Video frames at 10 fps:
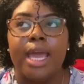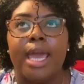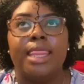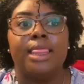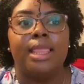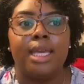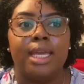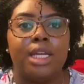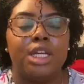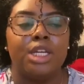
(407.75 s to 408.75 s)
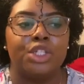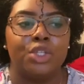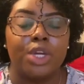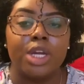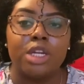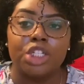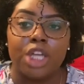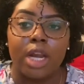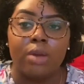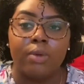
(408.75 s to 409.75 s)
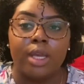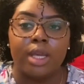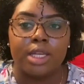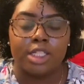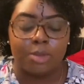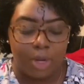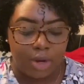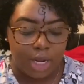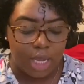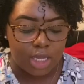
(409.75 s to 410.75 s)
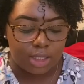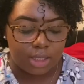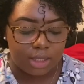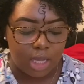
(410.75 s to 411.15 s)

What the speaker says: And then during our shadowing experience,